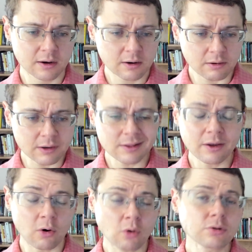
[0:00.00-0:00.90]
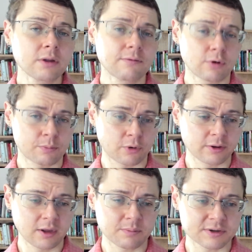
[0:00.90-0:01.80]
Currently, only
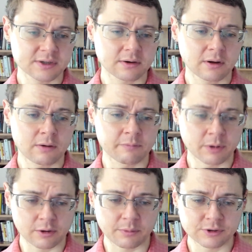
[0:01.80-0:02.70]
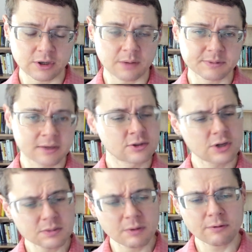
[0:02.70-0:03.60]
4.8% have multiple jobs, and
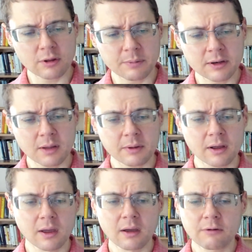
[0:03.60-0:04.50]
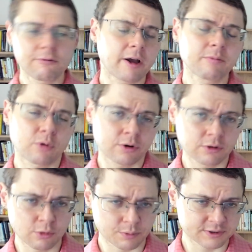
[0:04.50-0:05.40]
just before the pandemic,
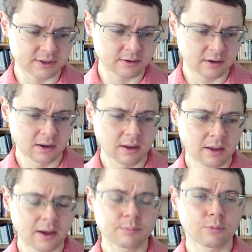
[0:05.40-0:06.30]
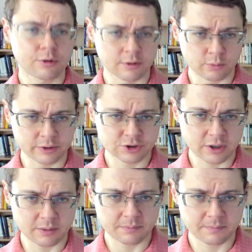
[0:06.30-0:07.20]
5.2% had more than one job.